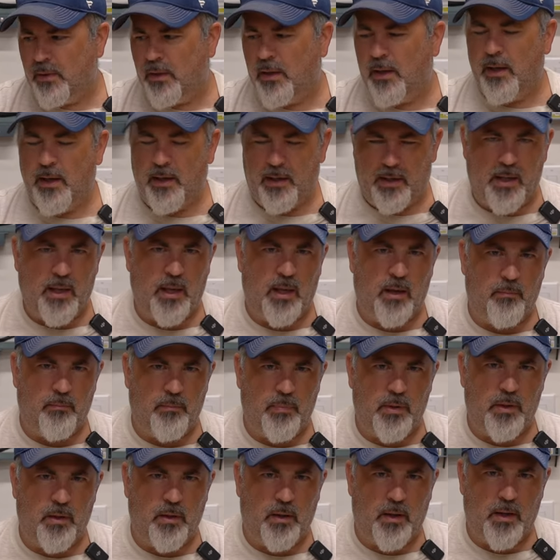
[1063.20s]
It can
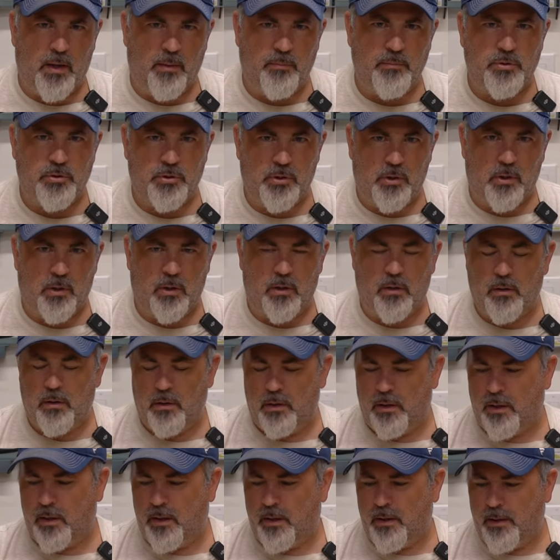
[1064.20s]
be done, I'm sure,
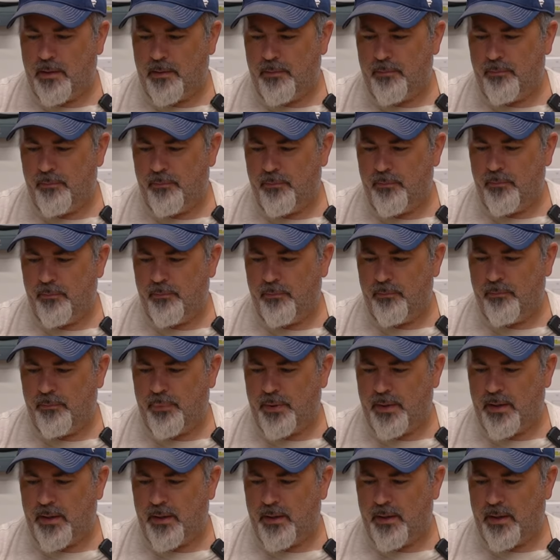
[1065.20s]

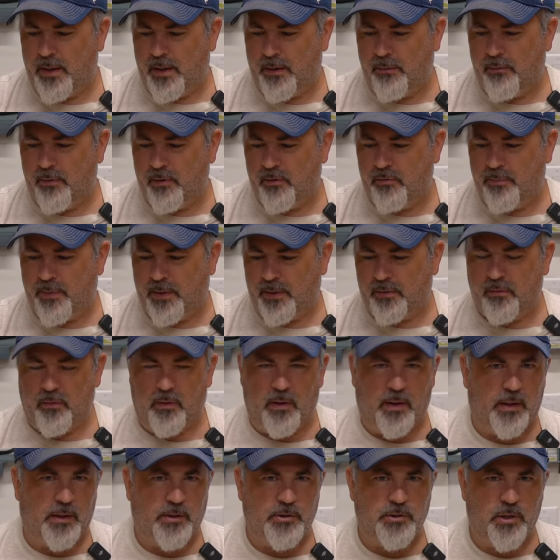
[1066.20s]
but I would expect a
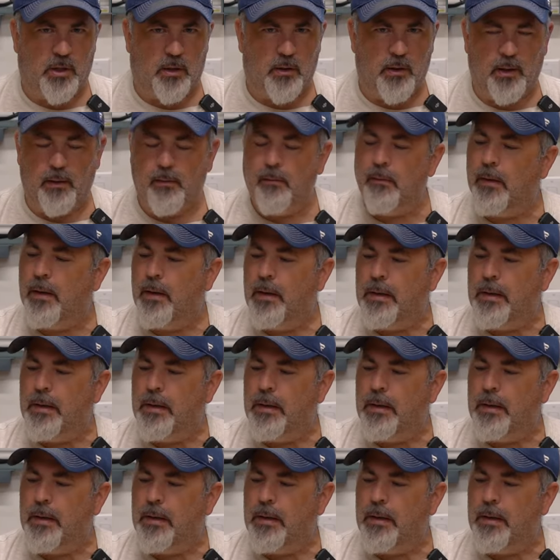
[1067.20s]
lot of charring.